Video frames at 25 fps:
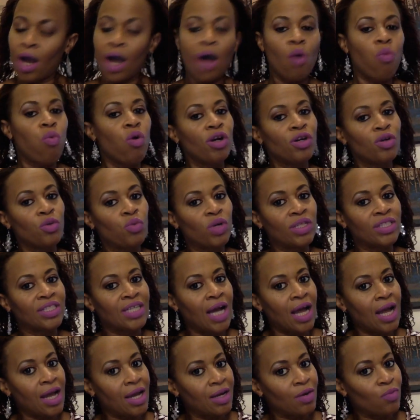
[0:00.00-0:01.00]
I wonder what
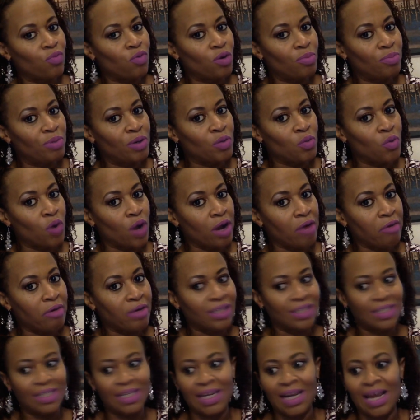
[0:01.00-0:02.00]
Diana will be wearing
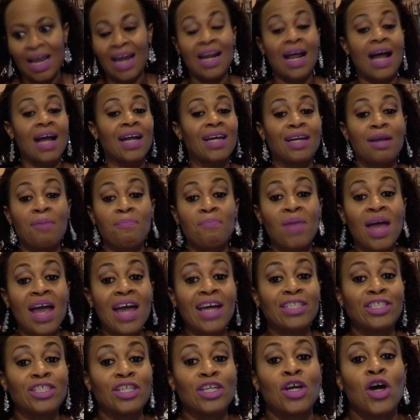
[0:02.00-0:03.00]
tonight. I can
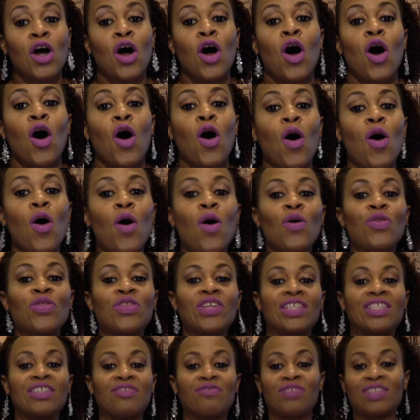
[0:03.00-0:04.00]
imagine all the
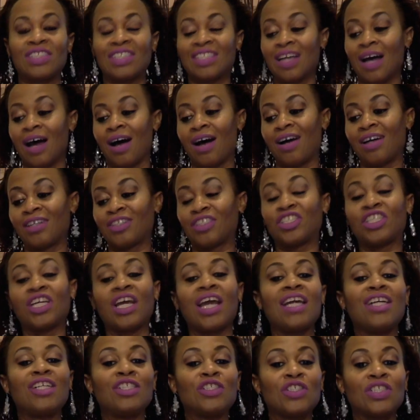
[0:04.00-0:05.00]
different
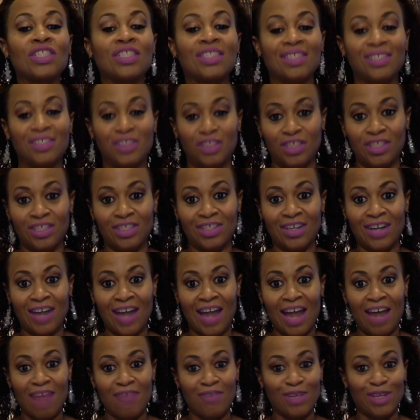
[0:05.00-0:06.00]
changes that she's going to
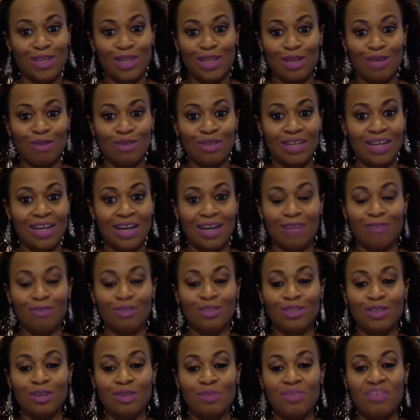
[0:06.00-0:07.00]
have in clothing. I know
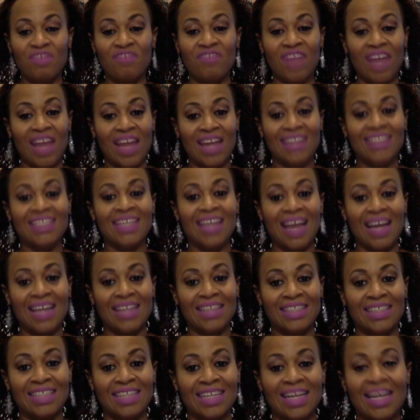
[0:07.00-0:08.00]
it's going to be
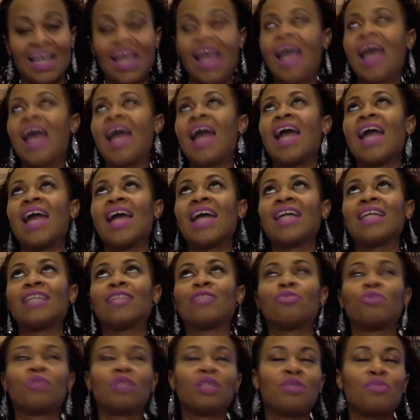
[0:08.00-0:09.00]
fantastic. And it's
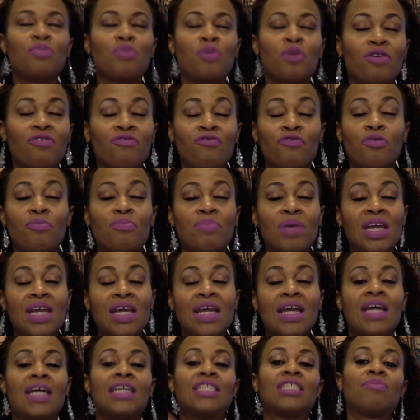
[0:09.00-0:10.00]
really important for
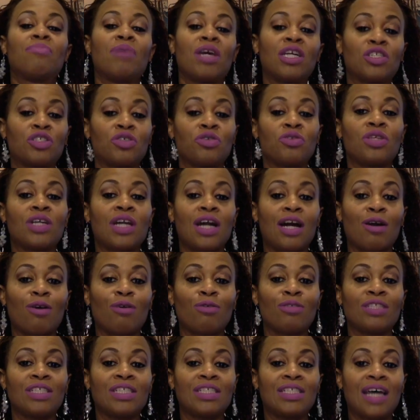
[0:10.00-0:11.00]
me to make sure that I go
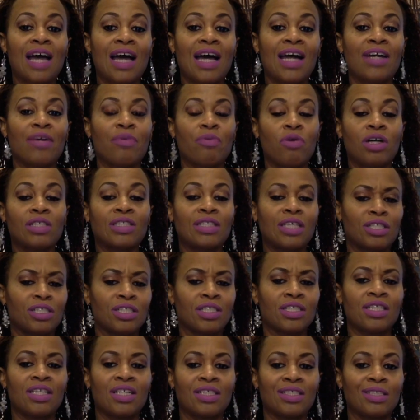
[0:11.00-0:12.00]
see Diana Ross. I
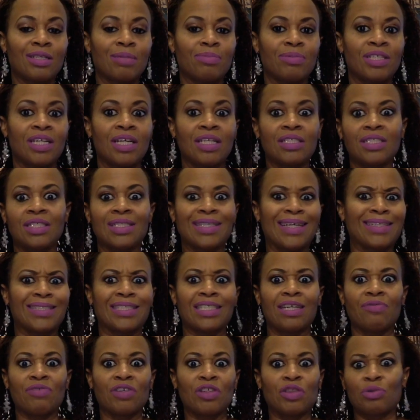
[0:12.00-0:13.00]
just looked it up today. She's like
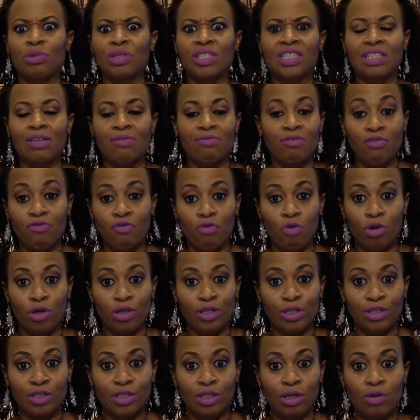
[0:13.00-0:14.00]
73, 74
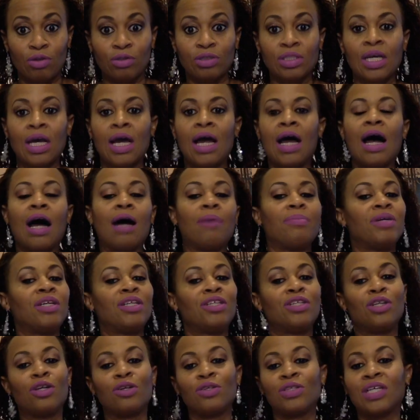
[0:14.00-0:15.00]
years old. I mean,
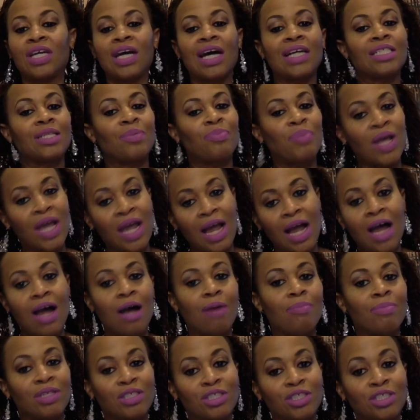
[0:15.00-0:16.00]
you know, you got to pay
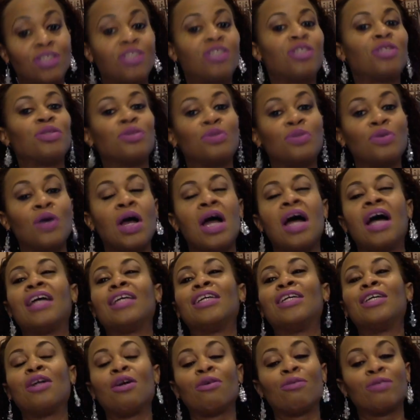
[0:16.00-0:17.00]
homage to,
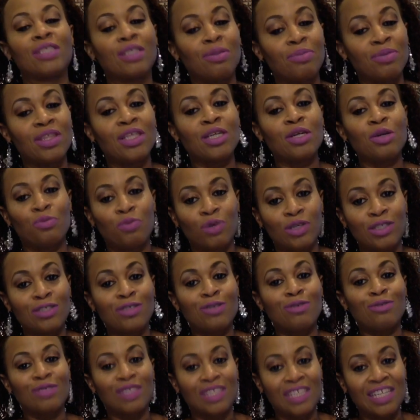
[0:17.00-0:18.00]
you know, some of the
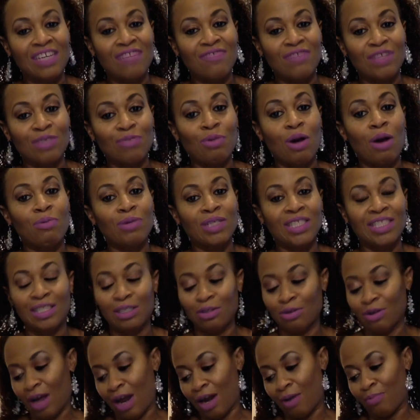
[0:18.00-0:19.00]
original divas while we
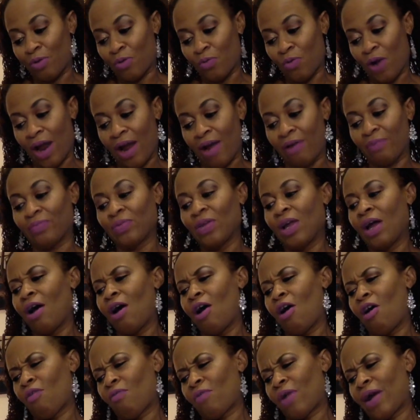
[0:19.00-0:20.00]
still got them around.
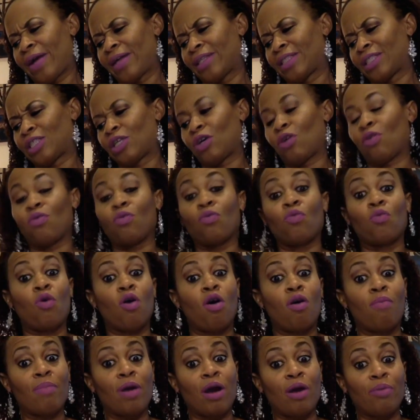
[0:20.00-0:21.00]
All right. So
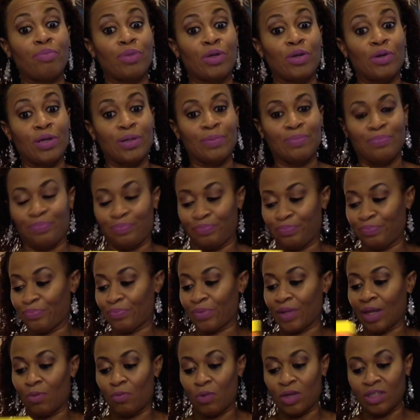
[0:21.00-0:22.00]
Walmart Beauty.
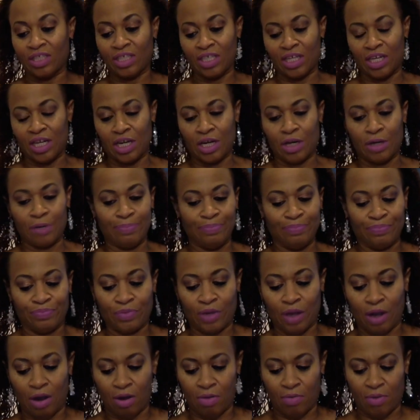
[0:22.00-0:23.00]
What's in here?
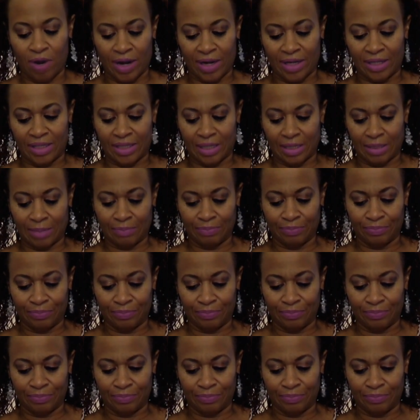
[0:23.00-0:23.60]
All right.